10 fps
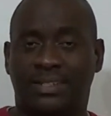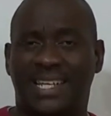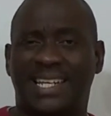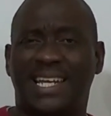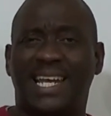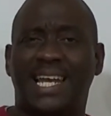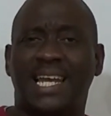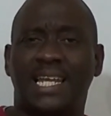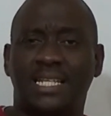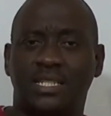then
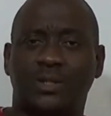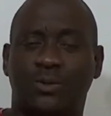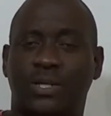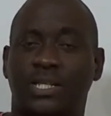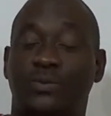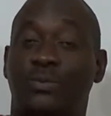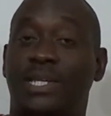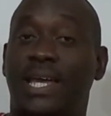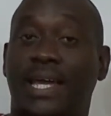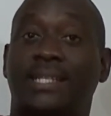Lyn's cookies will
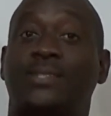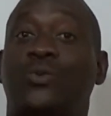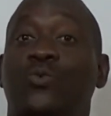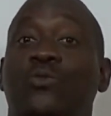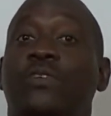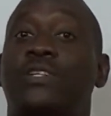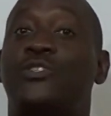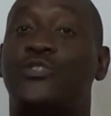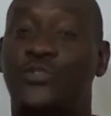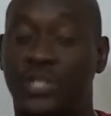be x over
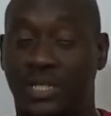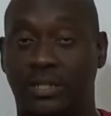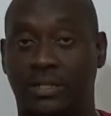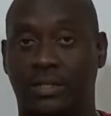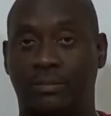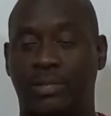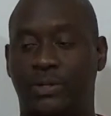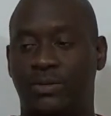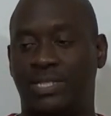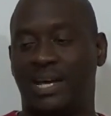3,
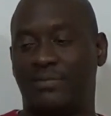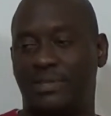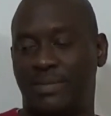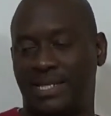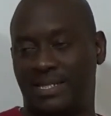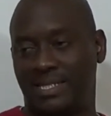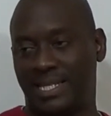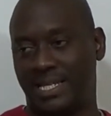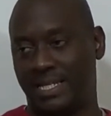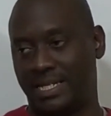because you have to
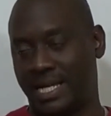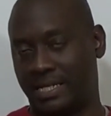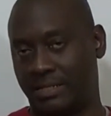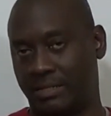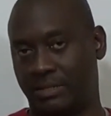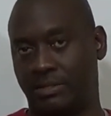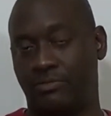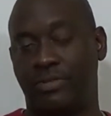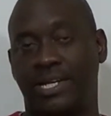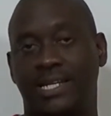maintain that
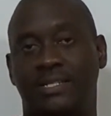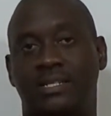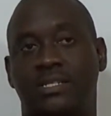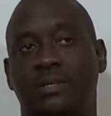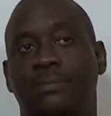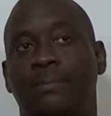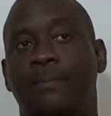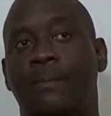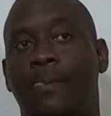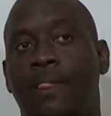relationship
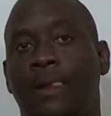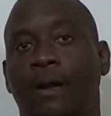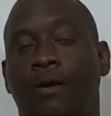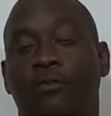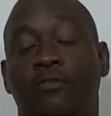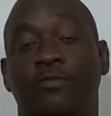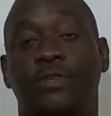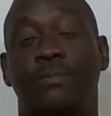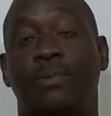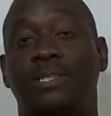of
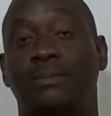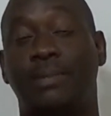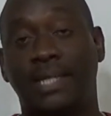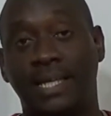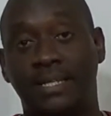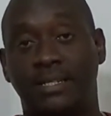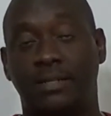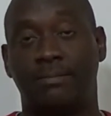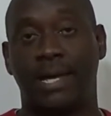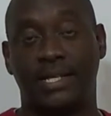the
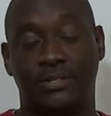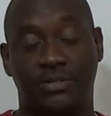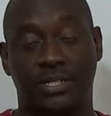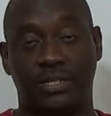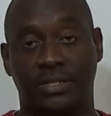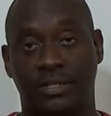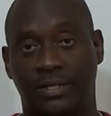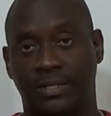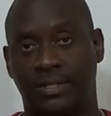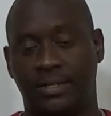multiplication by 3.
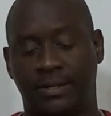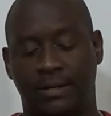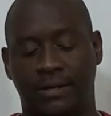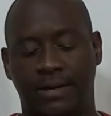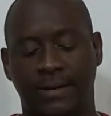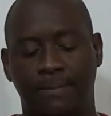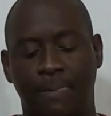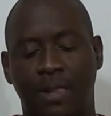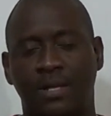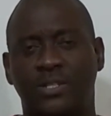Alright?
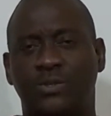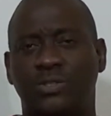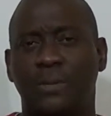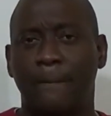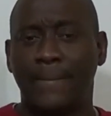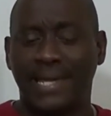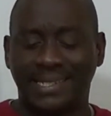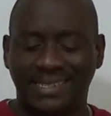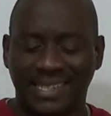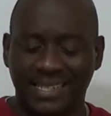So to
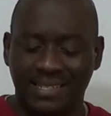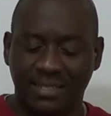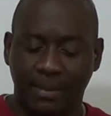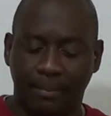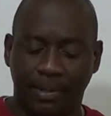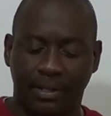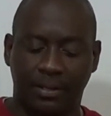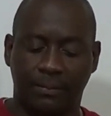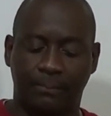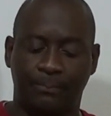make things
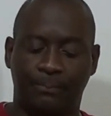simpler,